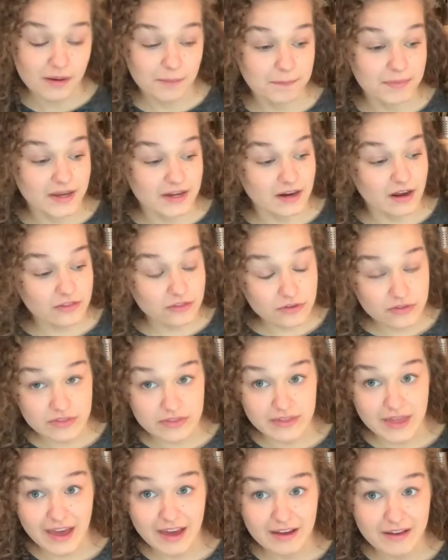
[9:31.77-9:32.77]
But other than
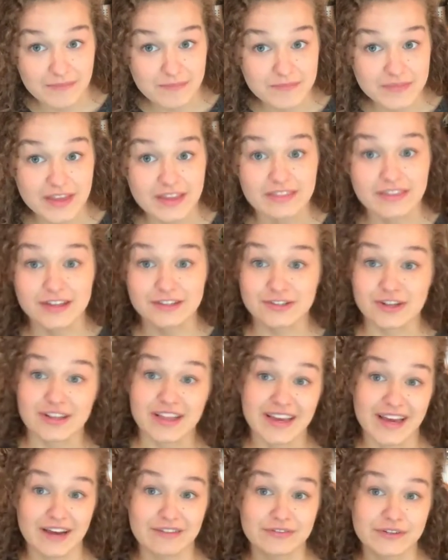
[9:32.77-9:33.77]
that, that's all I
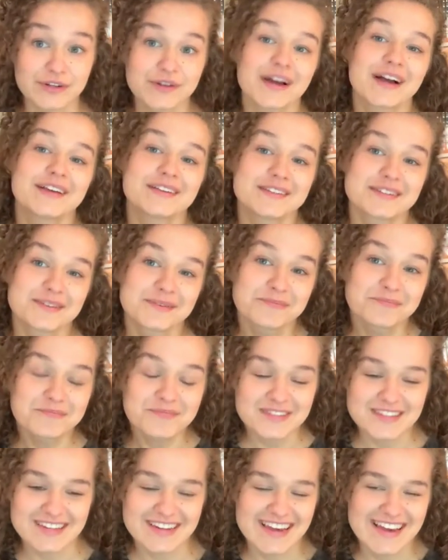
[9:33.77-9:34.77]
have for you guys
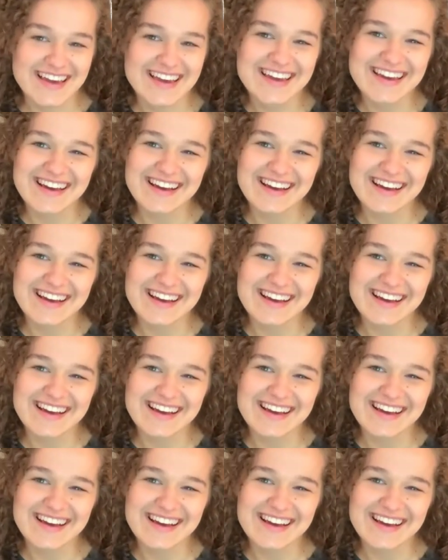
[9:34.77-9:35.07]
today.